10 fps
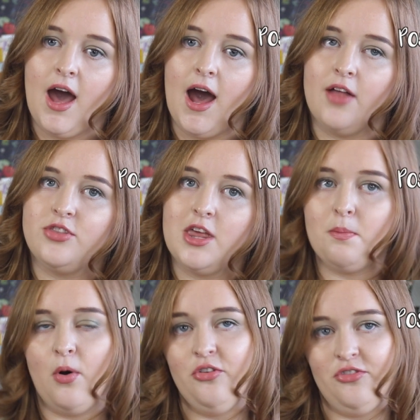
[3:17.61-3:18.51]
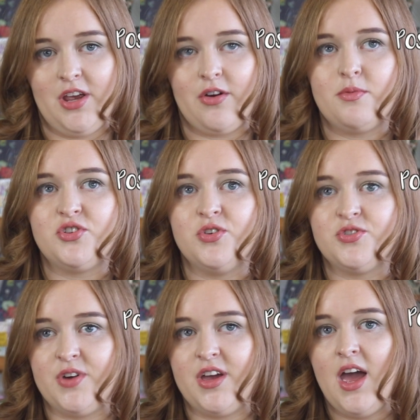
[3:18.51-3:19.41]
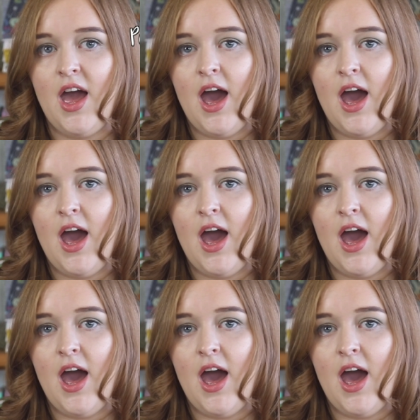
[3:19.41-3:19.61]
and the posterior pituitary.